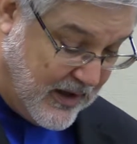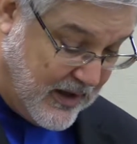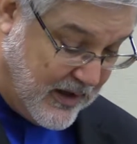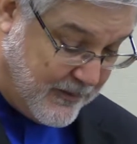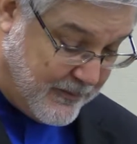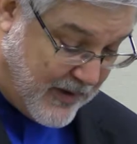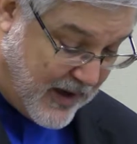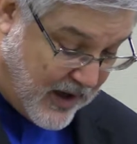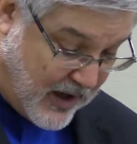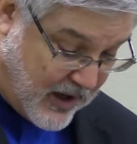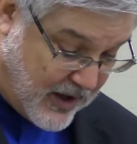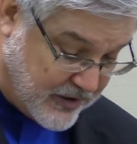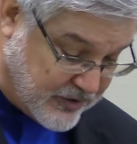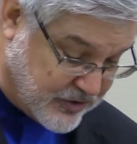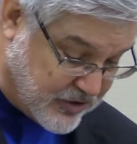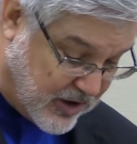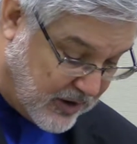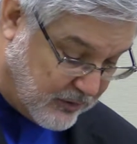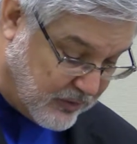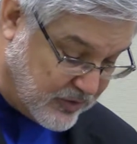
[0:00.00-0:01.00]
My heart
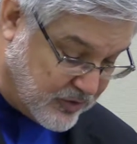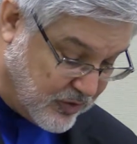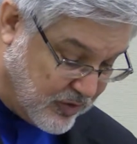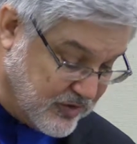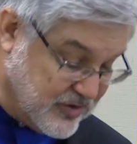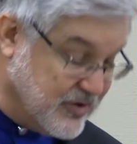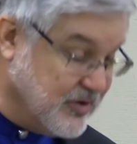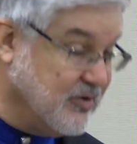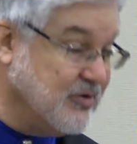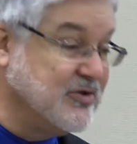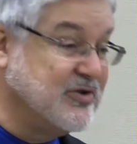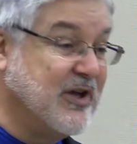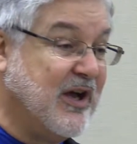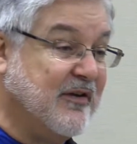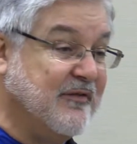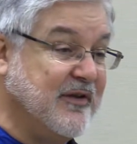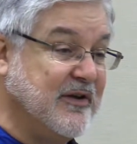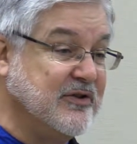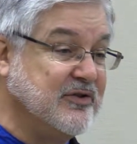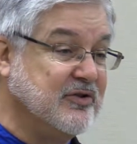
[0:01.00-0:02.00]
shall rejoice in your
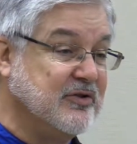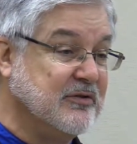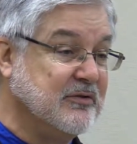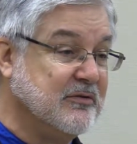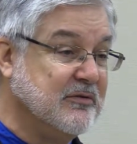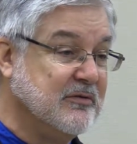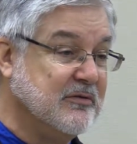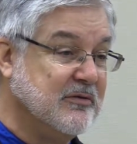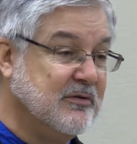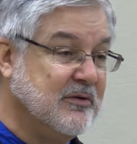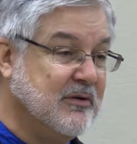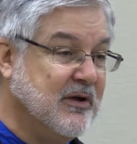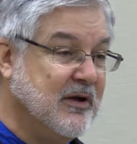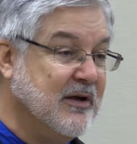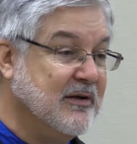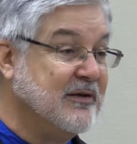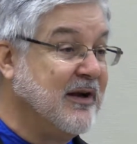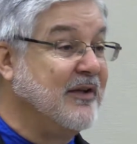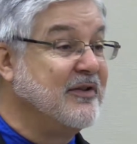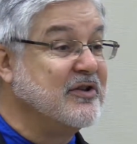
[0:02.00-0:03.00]
salvation.
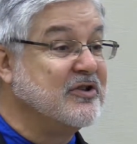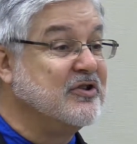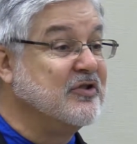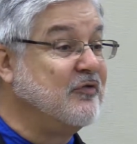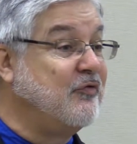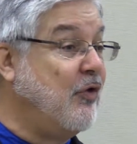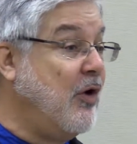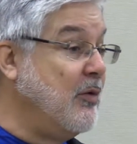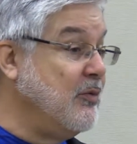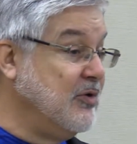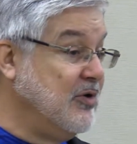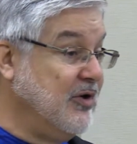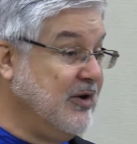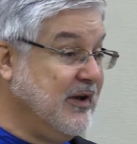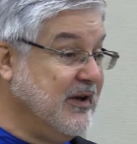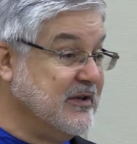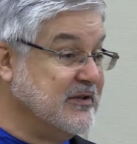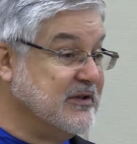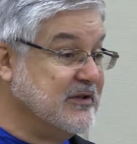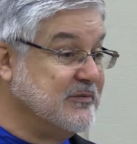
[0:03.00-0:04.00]
Now this is forward
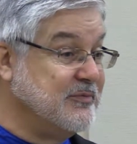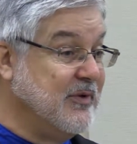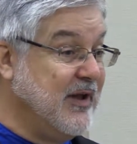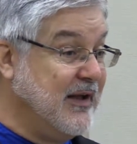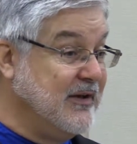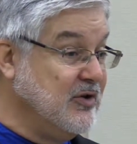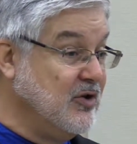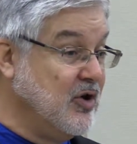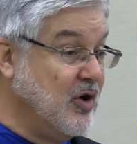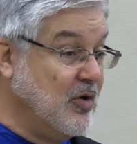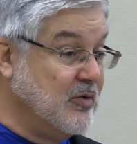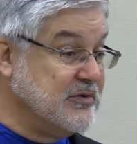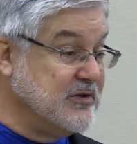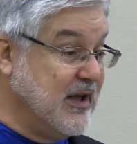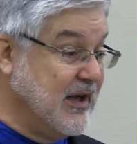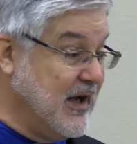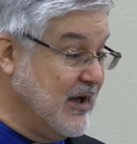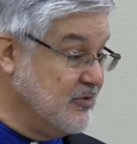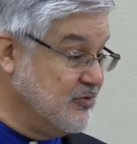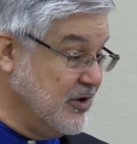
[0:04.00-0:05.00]
looking. He says, and it's
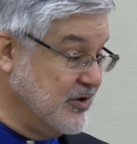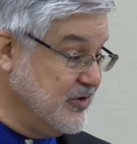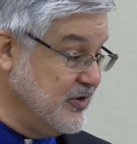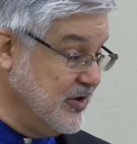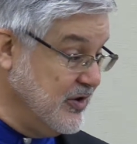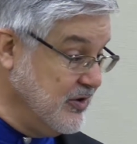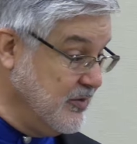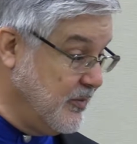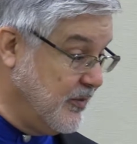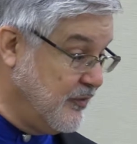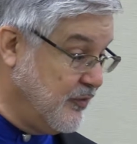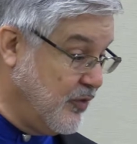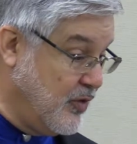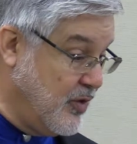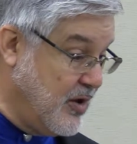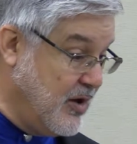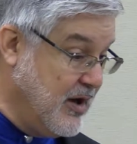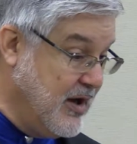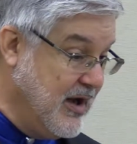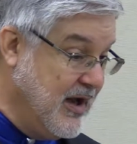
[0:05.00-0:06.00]
like I've trusted in you
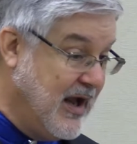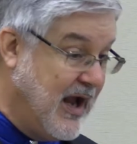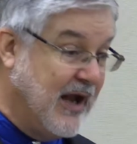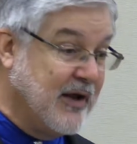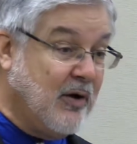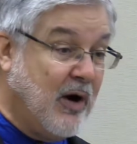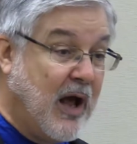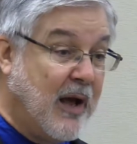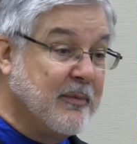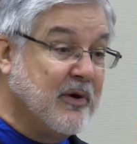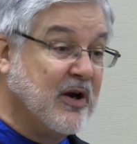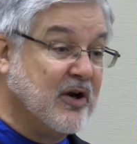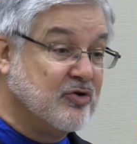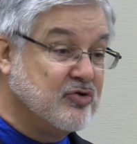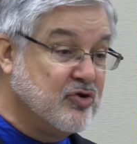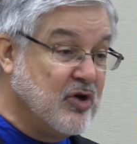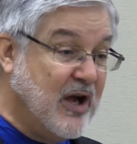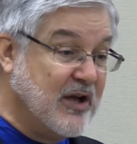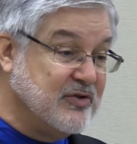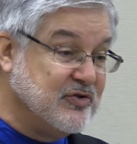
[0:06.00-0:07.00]
before. I'm going to
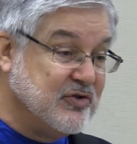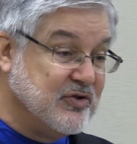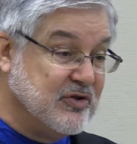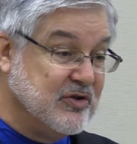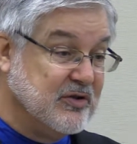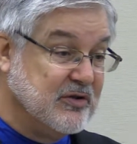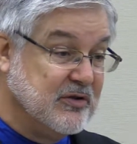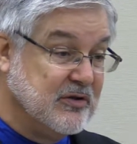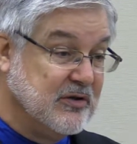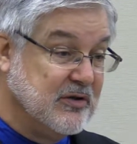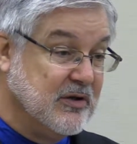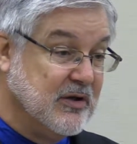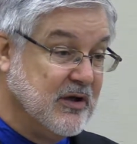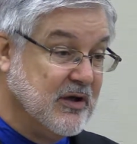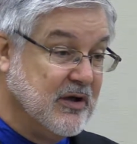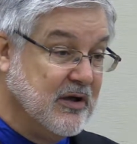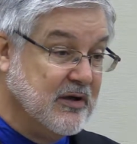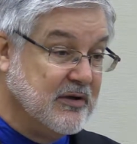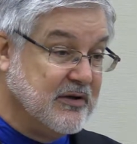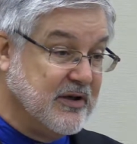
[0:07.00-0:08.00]
trust
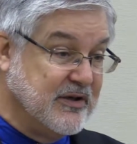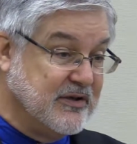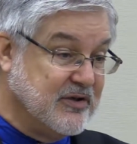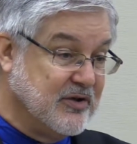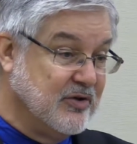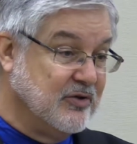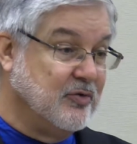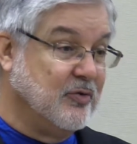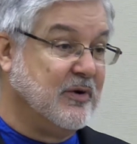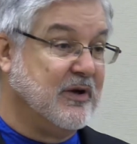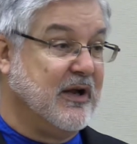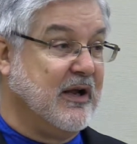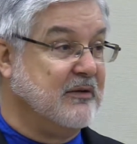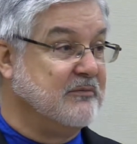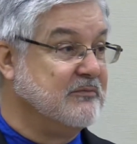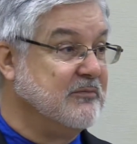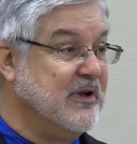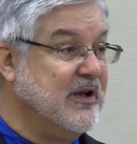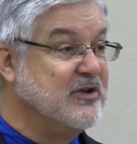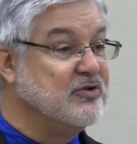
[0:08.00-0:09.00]
that he's going to do it again.
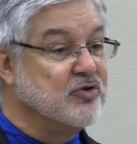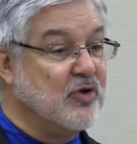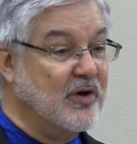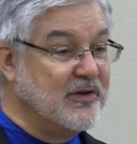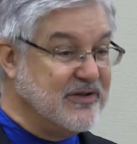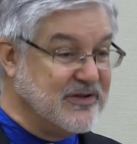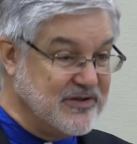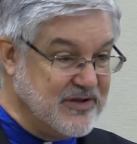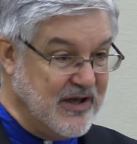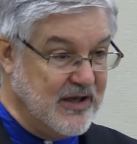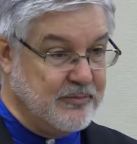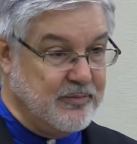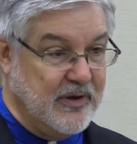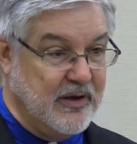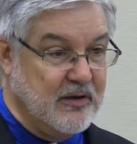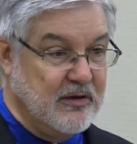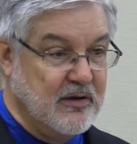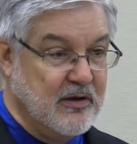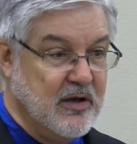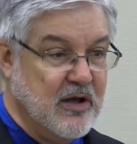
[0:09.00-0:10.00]
He's going to save me.
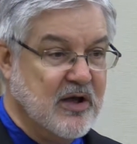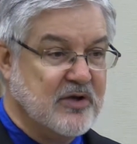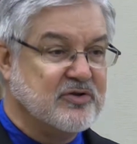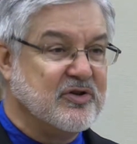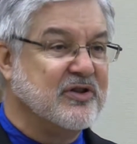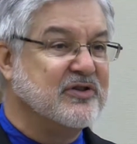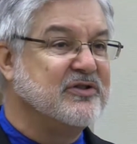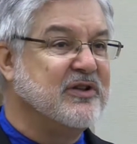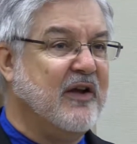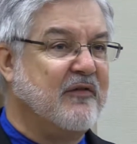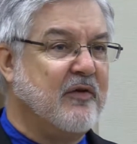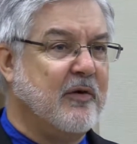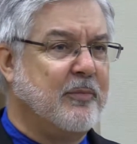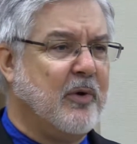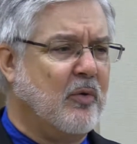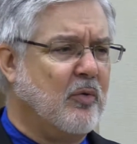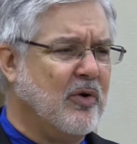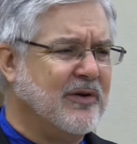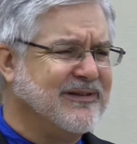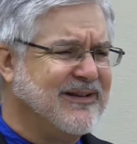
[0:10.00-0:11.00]
So it's never
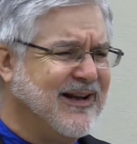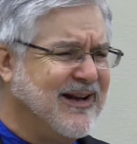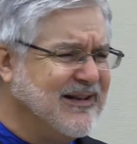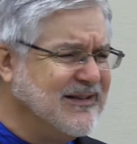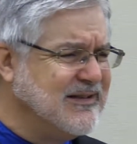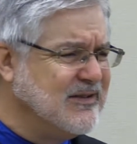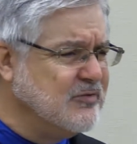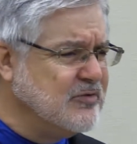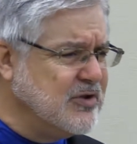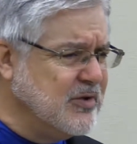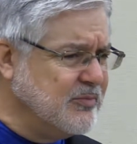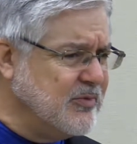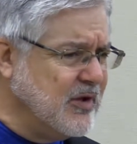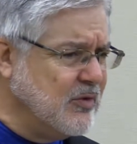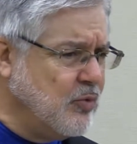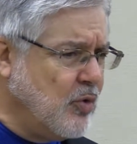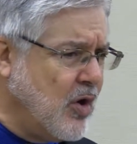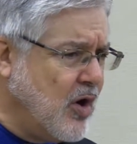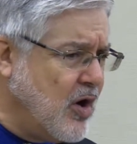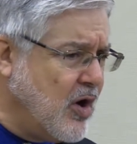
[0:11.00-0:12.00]
about, well, did he do
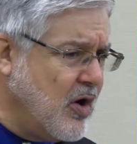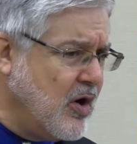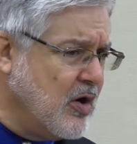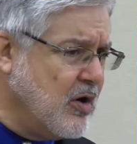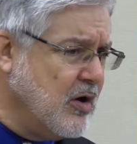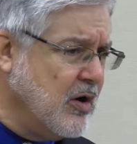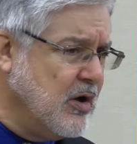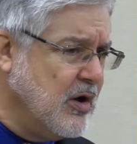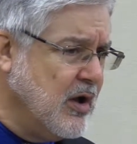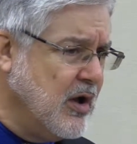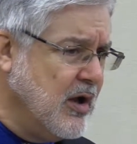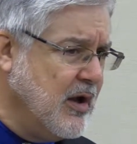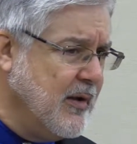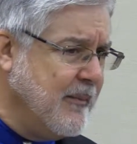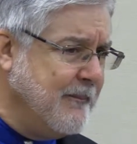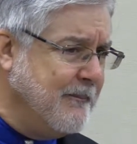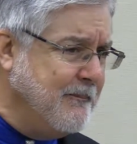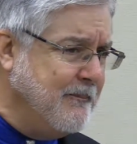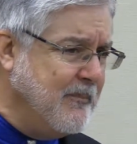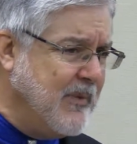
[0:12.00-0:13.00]
something wrong?
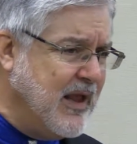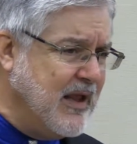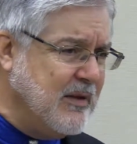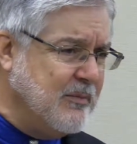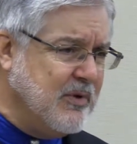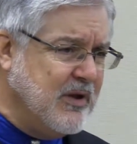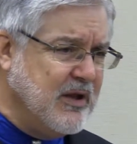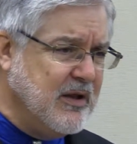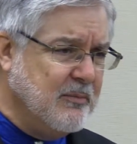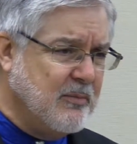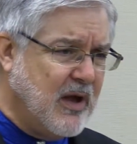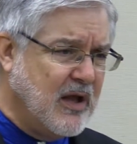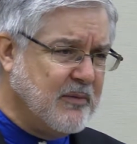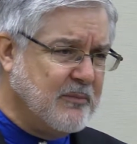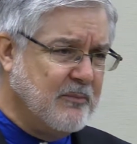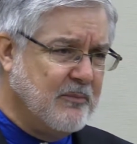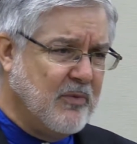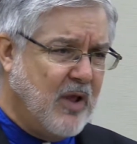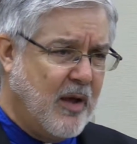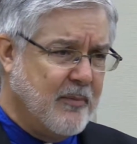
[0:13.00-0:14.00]
Maybe he
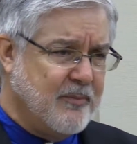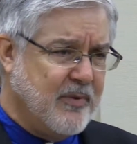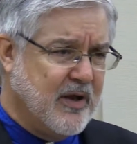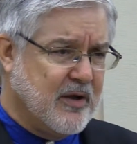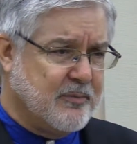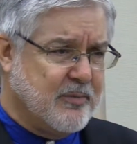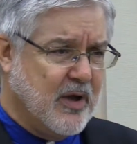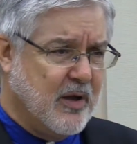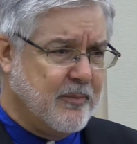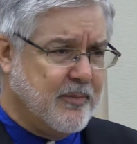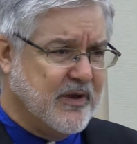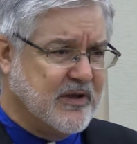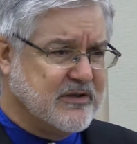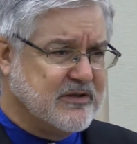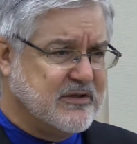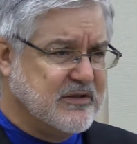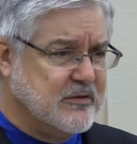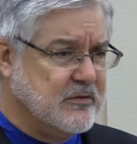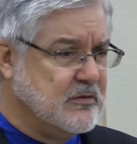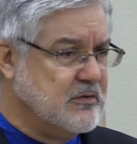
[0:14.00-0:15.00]
might not bail me out because